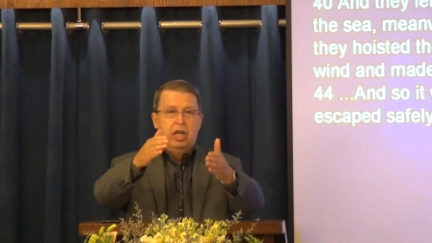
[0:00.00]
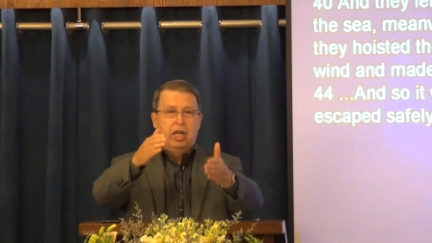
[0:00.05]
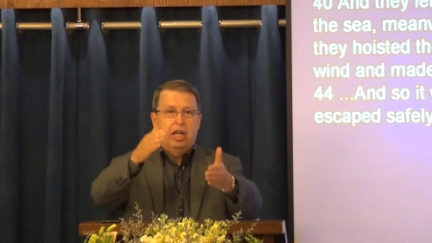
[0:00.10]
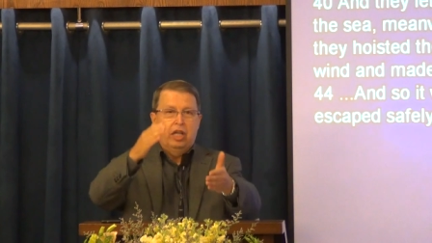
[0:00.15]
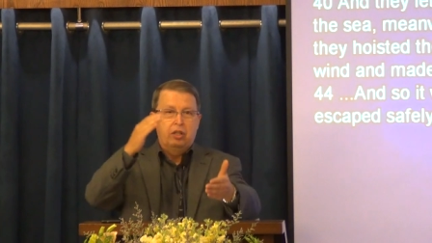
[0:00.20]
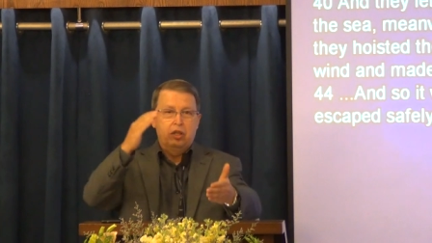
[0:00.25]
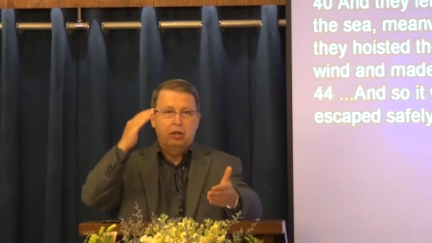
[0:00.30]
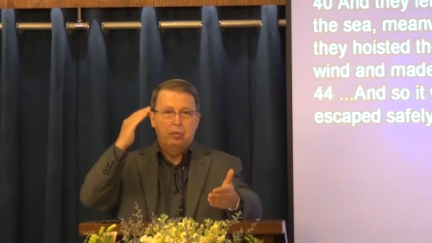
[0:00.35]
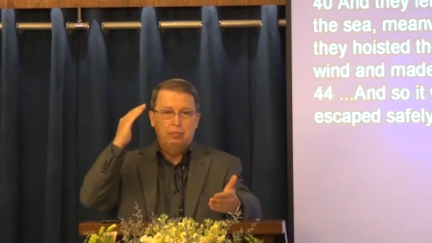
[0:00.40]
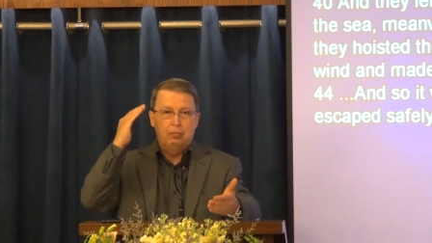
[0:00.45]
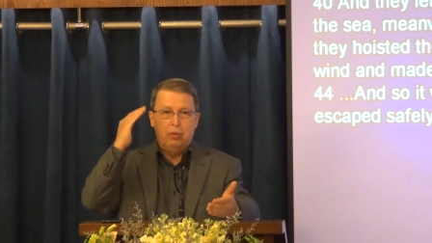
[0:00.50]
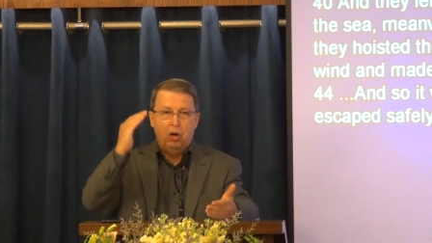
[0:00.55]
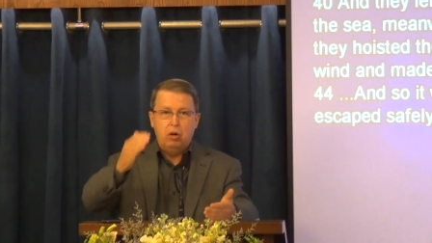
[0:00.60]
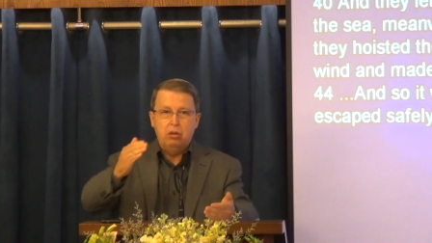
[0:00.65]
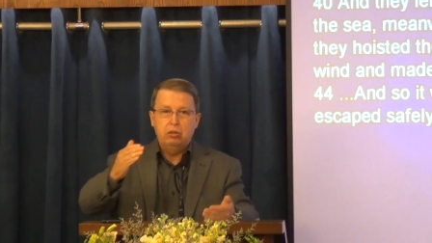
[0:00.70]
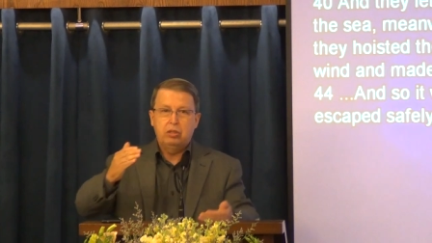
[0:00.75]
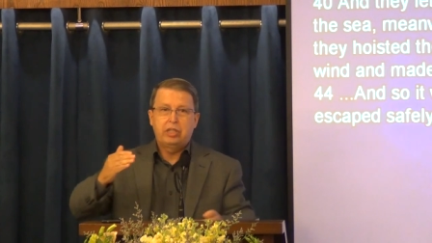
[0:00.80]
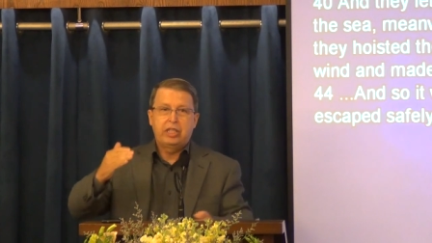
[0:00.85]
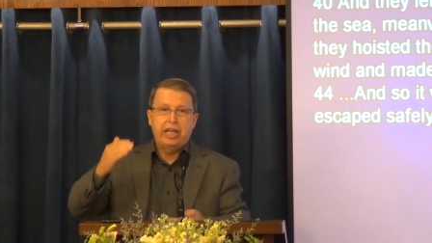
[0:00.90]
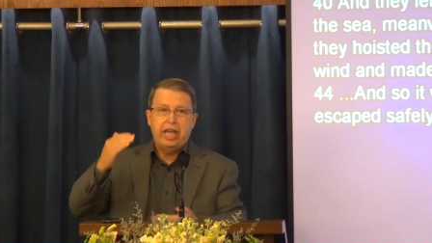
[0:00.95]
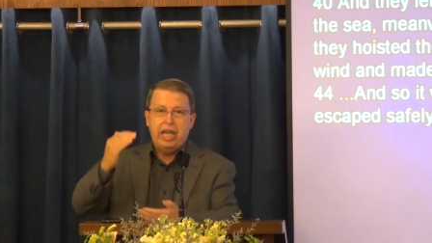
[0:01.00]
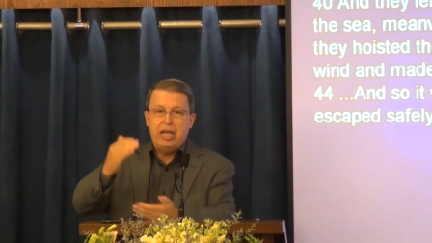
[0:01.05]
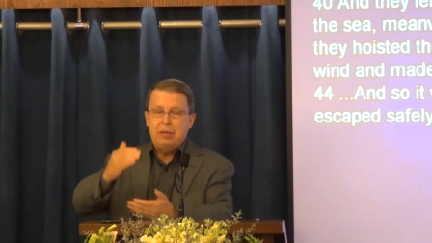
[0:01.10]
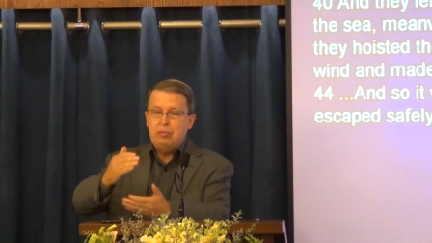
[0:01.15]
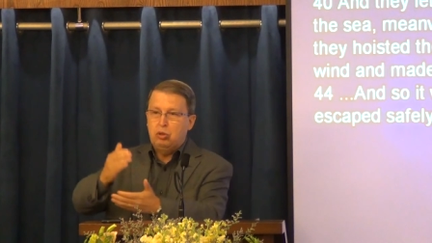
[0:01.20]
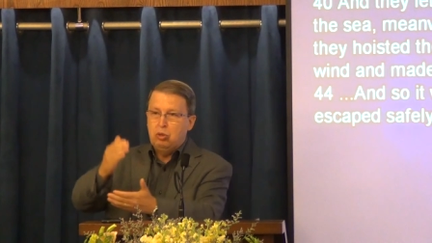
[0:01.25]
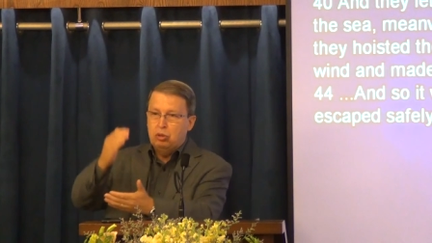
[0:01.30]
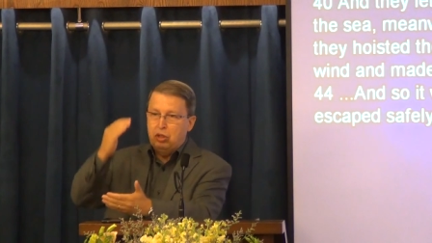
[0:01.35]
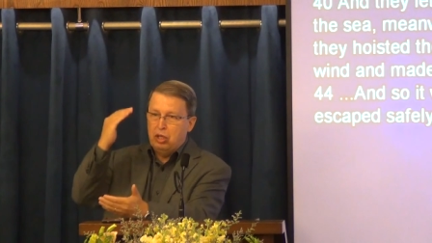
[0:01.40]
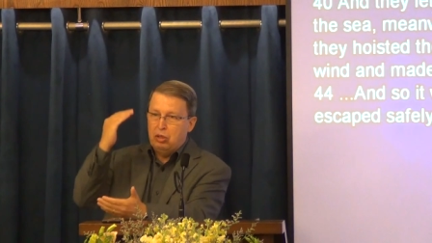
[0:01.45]
And the boat
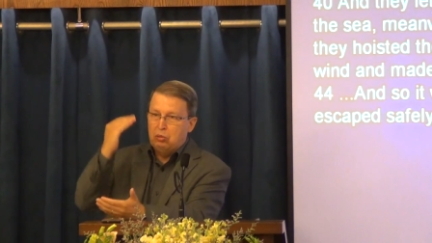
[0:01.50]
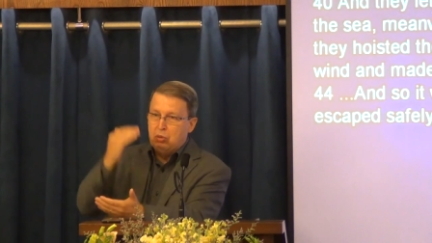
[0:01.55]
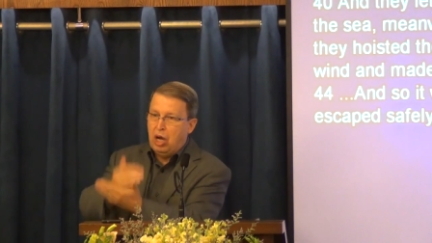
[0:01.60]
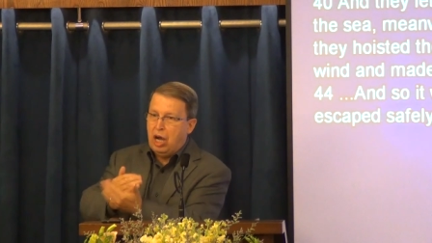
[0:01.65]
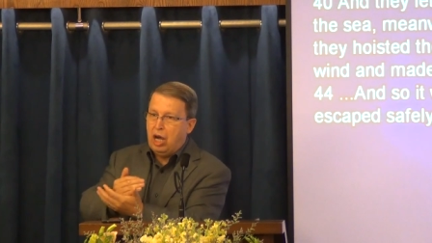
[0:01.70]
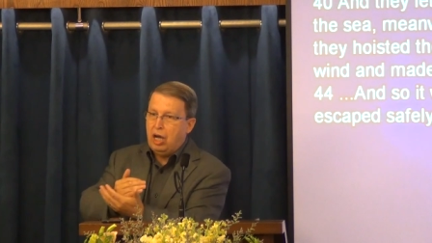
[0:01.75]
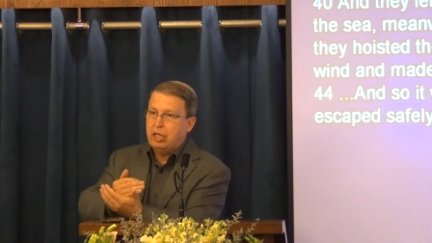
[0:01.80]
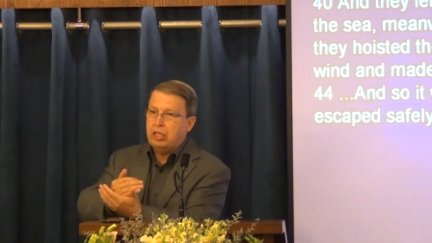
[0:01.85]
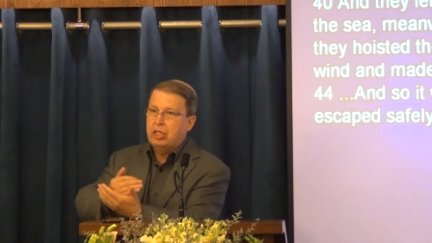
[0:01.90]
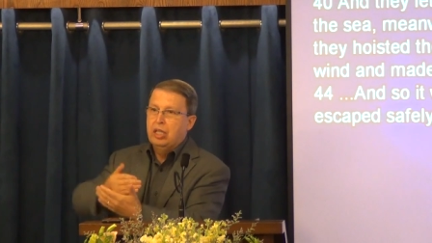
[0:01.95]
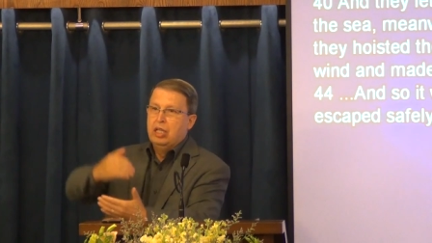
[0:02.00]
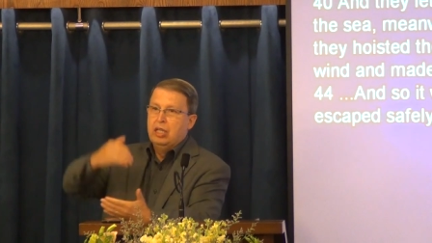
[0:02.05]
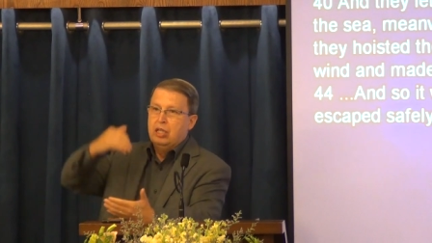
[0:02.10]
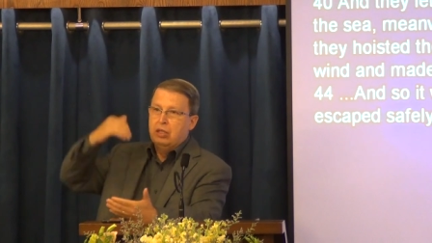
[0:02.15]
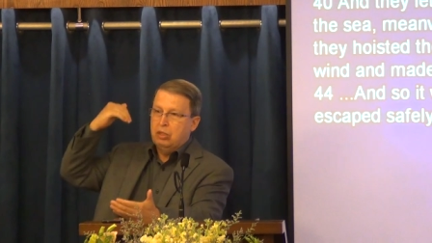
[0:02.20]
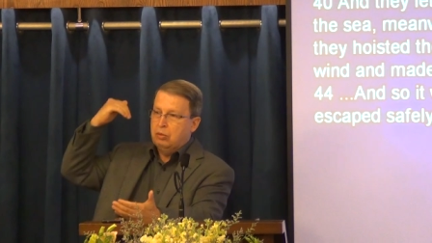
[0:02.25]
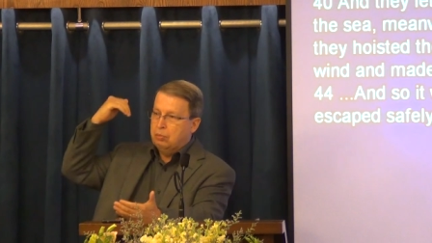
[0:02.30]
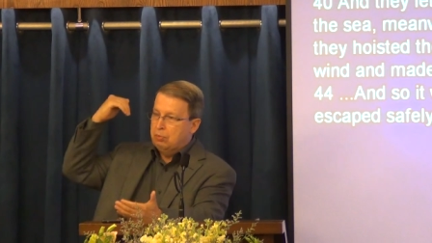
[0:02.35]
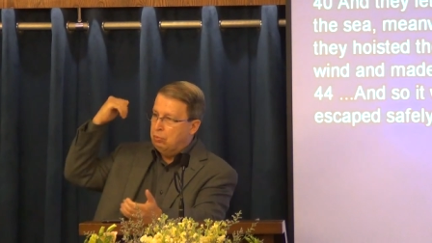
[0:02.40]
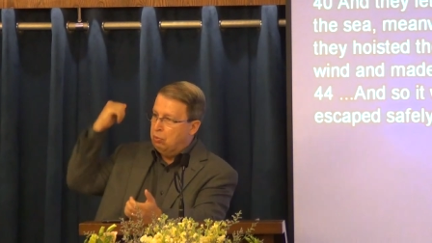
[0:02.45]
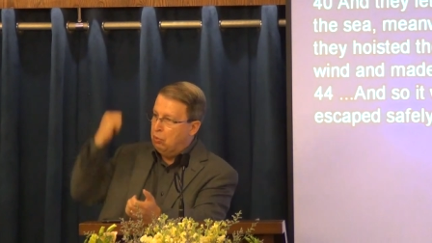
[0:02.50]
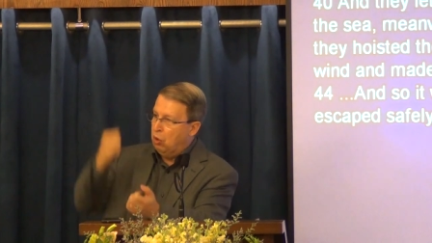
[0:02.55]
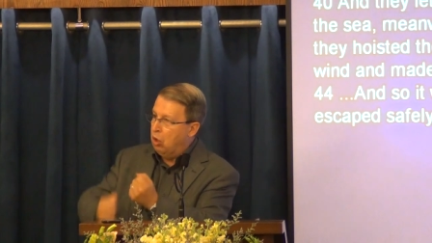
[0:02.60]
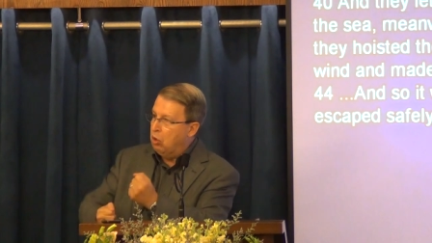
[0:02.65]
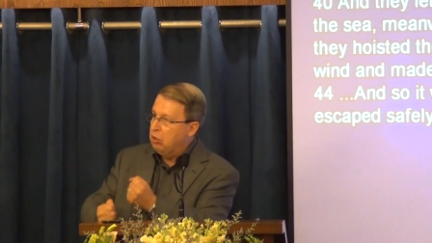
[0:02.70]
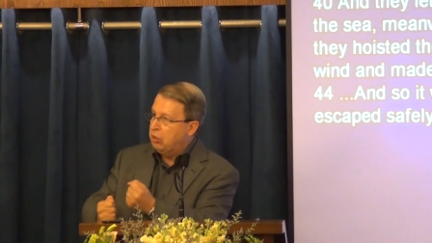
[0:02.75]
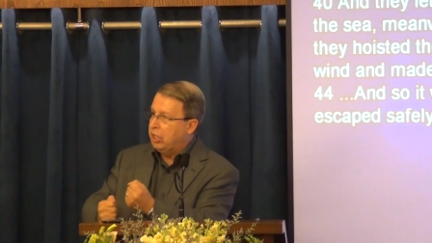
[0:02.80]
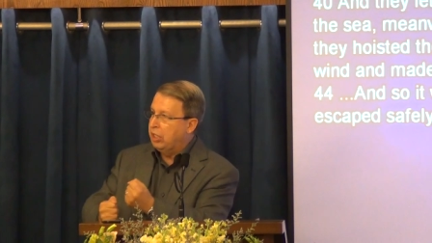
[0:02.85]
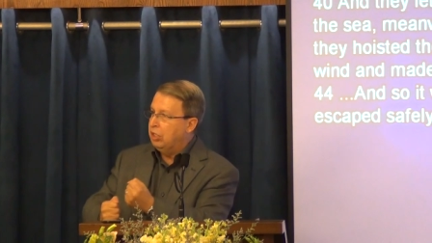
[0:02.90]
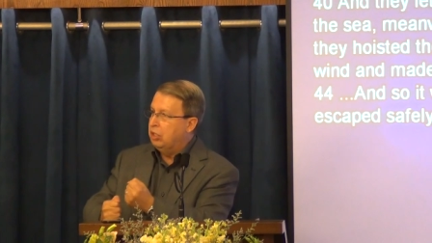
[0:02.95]
came to the rock,
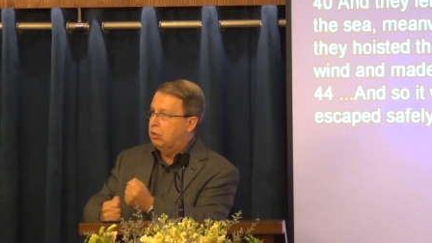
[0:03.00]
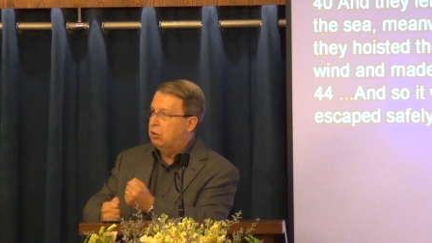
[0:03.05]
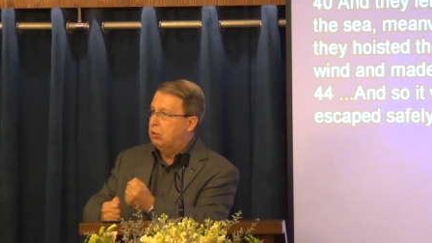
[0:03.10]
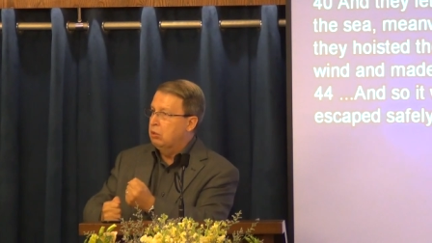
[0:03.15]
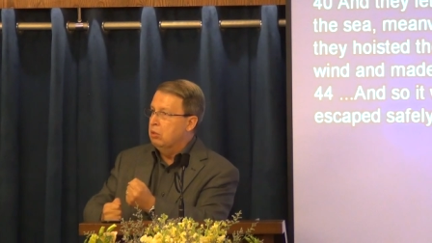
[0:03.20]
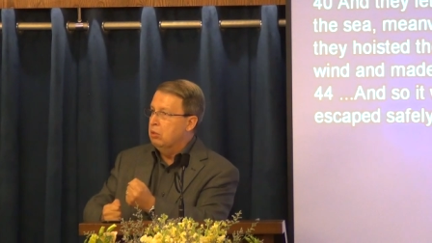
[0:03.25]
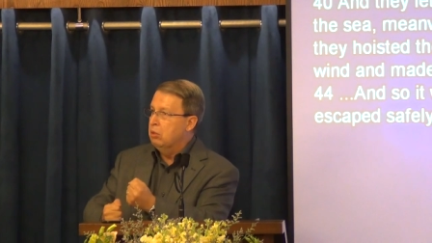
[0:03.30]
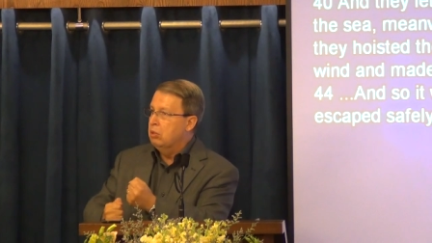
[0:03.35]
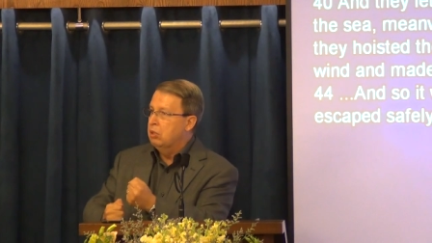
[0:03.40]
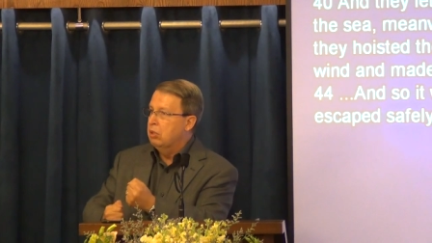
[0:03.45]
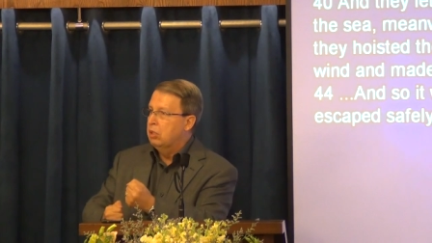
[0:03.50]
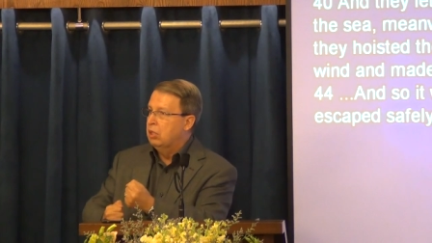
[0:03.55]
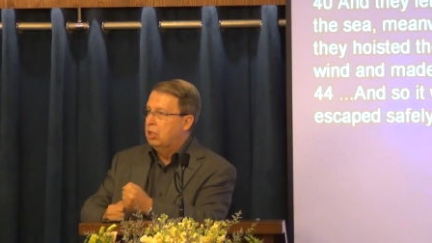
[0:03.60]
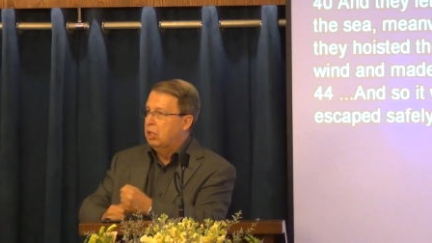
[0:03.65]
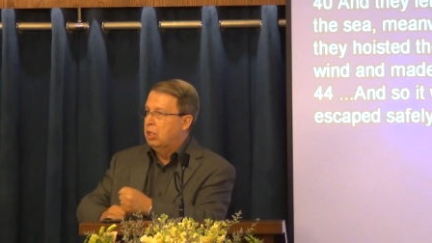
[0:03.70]
broke in two,